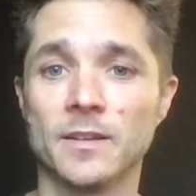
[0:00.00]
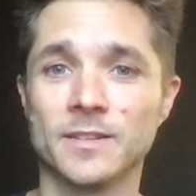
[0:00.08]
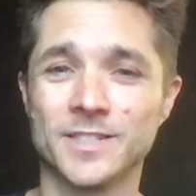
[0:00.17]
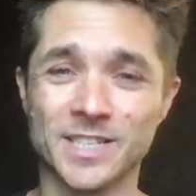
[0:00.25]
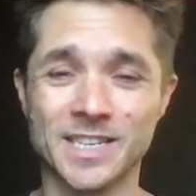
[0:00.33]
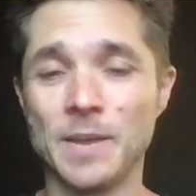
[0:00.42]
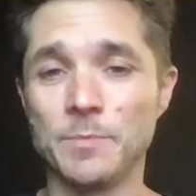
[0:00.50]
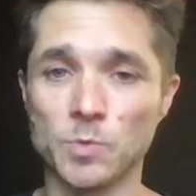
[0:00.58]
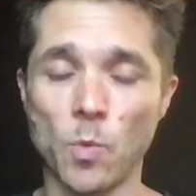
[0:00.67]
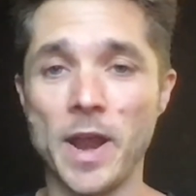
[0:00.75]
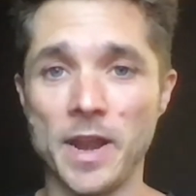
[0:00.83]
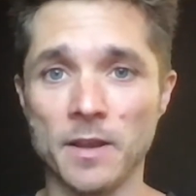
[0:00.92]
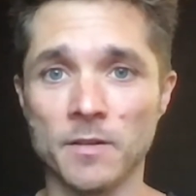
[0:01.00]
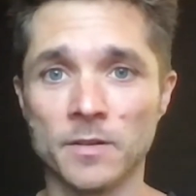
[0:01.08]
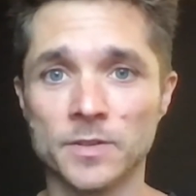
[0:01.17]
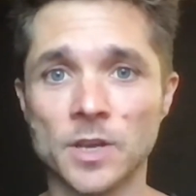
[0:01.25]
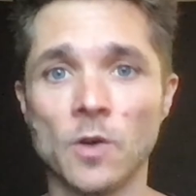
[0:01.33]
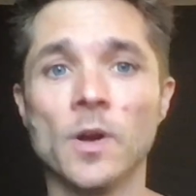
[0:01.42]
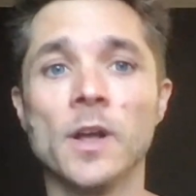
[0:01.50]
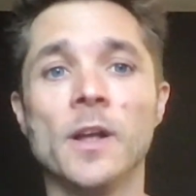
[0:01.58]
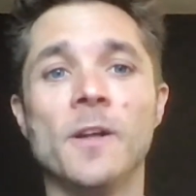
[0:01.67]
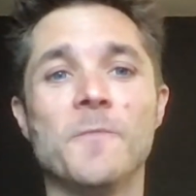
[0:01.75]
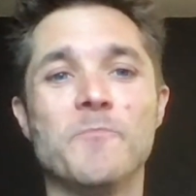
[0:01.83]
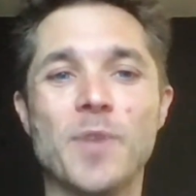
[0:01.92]
just keeps waiting. So
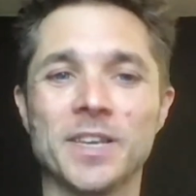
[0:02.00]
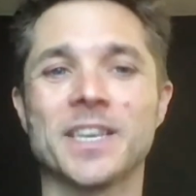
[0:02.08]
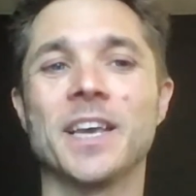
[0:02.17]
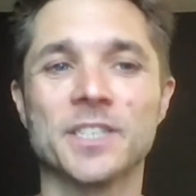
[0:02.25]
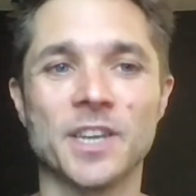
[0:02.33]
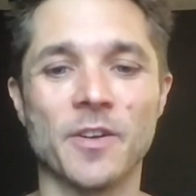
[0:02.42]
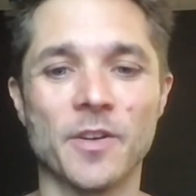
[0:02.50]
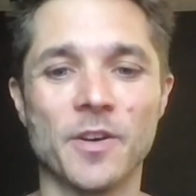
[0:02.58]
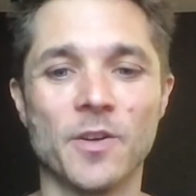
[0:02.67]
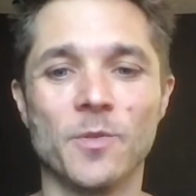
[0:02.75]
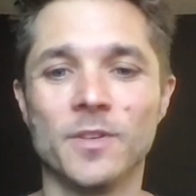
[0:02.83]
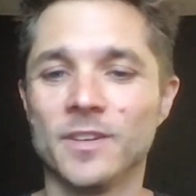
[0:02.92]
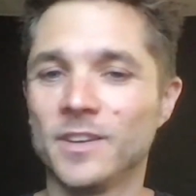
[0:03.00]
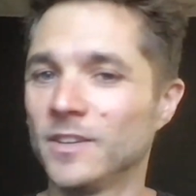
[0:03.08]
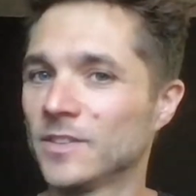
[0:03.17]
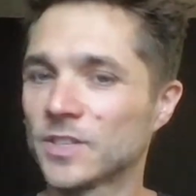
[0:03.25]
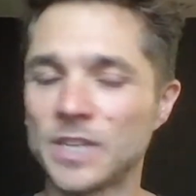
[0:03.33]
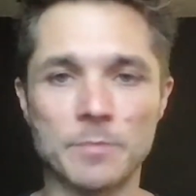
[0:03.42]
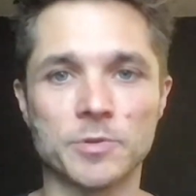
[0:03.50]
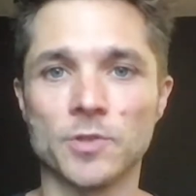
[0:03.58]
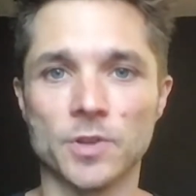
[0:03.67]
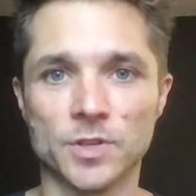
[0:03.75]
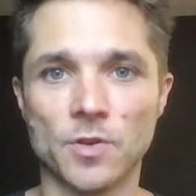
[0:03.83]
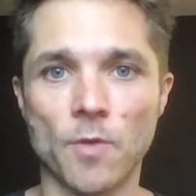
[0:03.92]
best case scenario, Snaptro
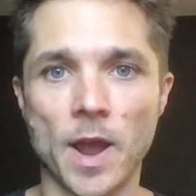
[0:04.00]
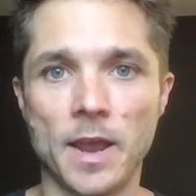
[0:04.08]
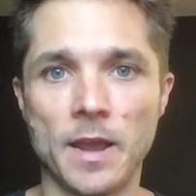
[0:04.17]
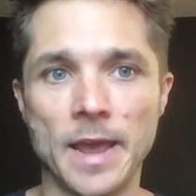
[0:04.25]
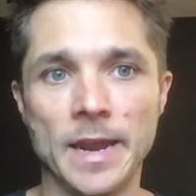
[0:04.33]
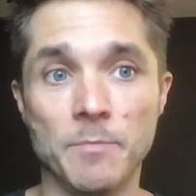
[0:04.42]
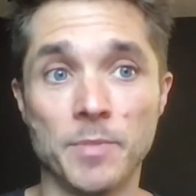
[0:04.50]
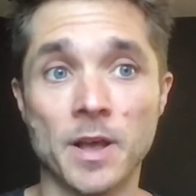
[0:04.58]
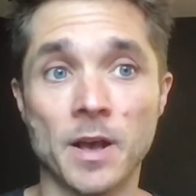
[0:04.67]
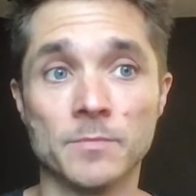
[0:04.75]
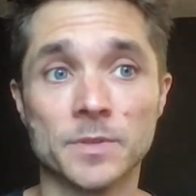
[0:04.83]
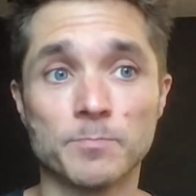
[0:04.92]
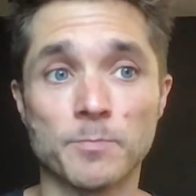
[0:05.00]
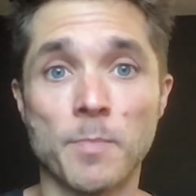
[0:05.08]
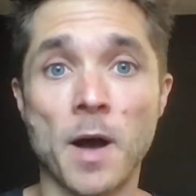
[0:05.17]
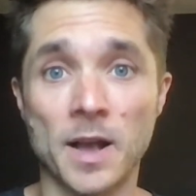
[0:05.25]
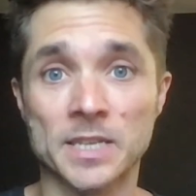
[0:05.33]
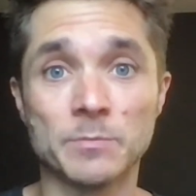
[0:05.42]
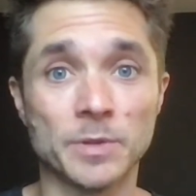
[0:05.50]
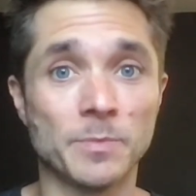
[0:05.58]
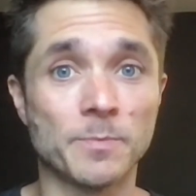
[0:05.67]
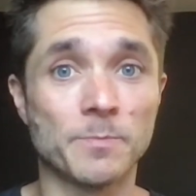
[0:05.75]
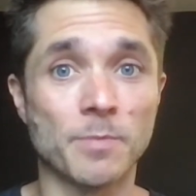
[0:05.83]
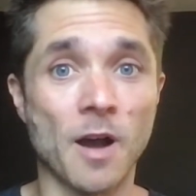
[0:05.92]
does great and it becomes possibly
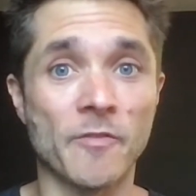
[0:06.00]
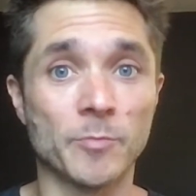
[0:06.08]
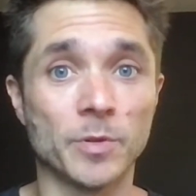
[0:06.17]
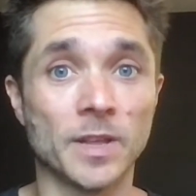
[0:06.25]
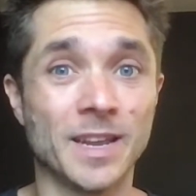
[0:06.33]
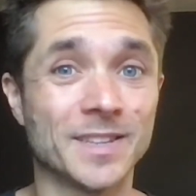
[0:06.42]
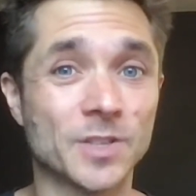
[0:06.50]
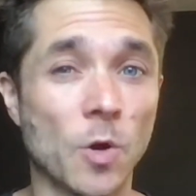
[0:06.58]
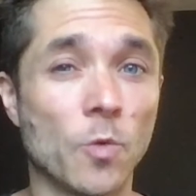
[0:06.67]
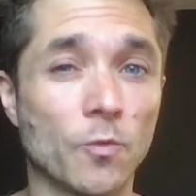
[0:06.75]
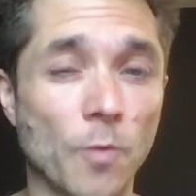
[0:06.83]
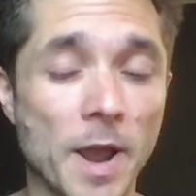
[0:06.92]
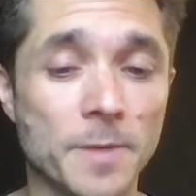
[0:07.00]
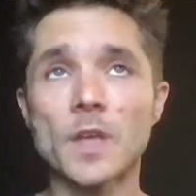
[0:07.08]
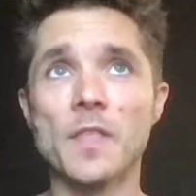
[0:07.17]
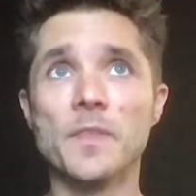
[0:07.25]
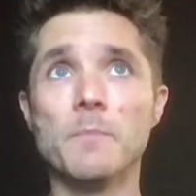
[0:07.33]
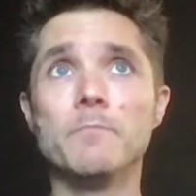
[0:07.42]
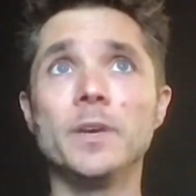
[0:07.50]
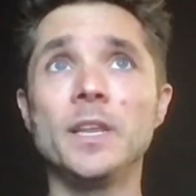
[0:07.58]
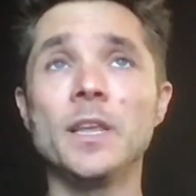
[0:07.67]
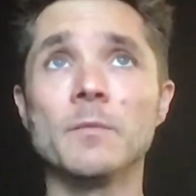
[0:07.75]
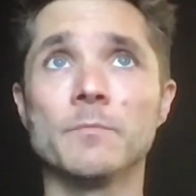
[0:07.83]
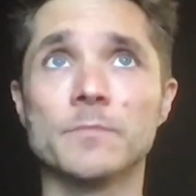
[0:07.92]
profitable in its own right. The
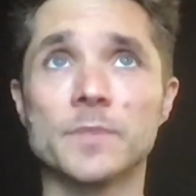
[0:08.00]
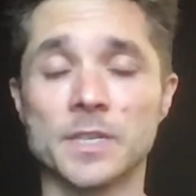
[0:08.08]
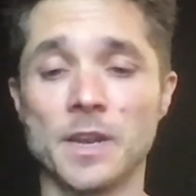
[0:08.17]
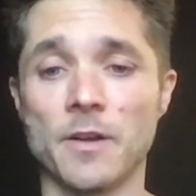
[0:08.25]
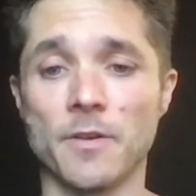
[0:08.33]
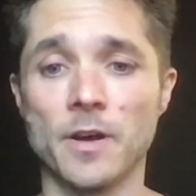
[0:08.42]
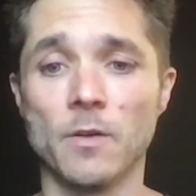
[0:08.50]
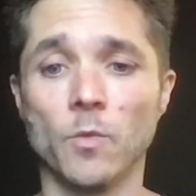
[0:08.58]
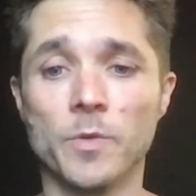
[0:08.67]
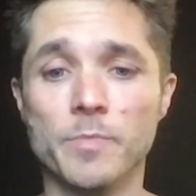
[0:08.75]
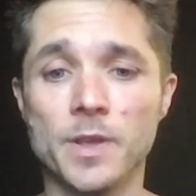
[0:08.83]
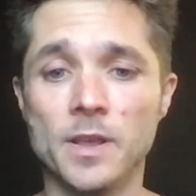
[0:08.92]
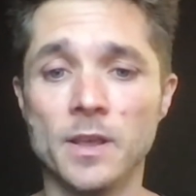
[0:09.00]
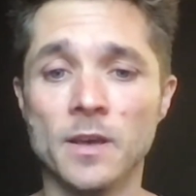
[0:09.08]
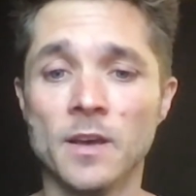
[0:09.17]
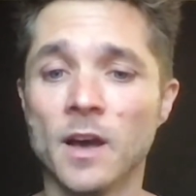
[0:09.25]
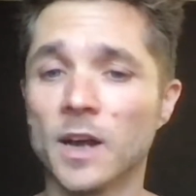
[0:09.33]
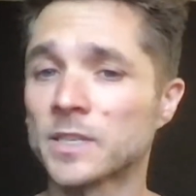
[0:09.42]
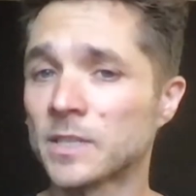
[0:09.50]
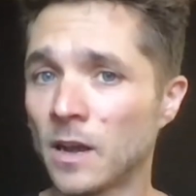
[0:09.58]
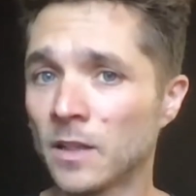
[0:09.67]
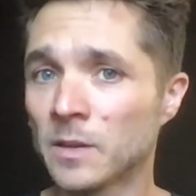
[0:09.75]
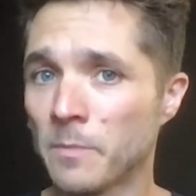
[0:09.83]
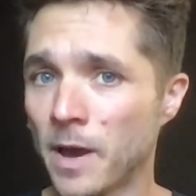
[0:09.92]
medium scenario would be a
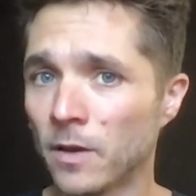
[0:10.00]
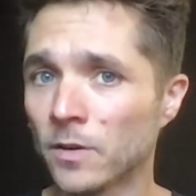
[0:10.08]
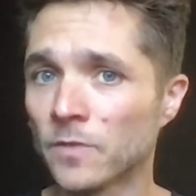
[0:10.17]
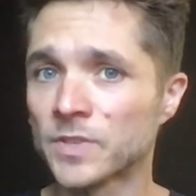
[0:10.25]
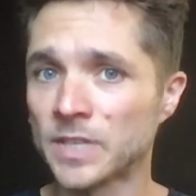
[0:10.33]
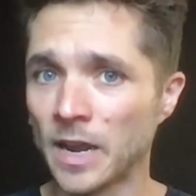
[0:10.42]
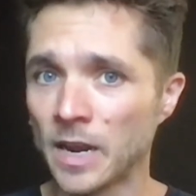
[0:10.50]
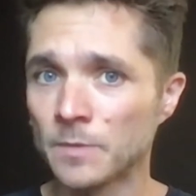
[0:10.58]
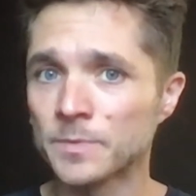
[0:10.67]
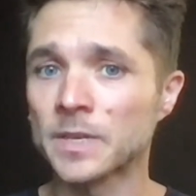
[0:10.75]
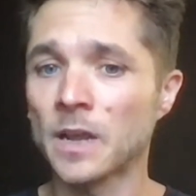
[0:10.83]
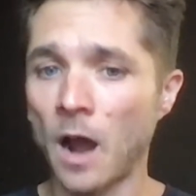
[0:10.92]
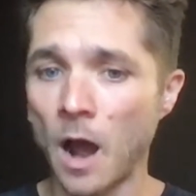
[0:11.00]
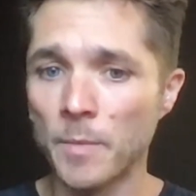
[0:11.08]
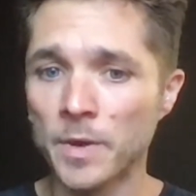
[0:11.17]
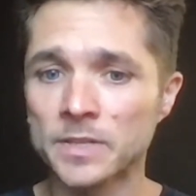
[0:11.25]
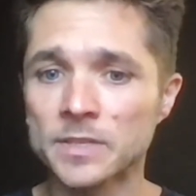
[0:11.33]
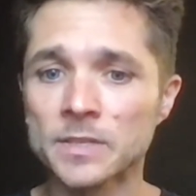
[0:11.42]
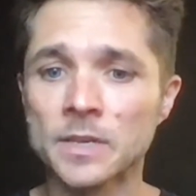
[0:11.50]
solid amount of signups and comments,